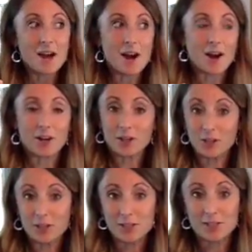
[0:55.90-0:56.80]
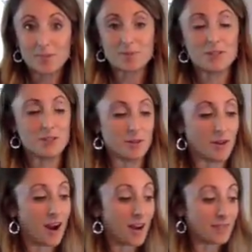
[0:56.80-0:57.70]
are a good substitute.
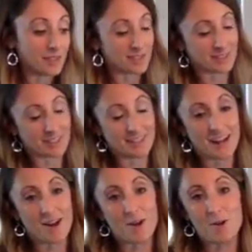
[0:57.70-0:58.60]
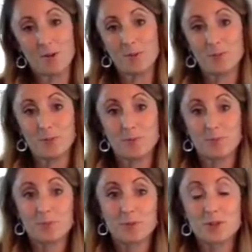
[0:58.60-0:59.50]
Obviously now
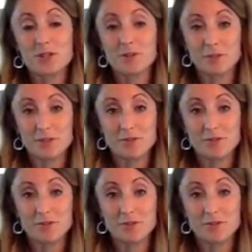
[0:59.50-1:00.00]
cruciferous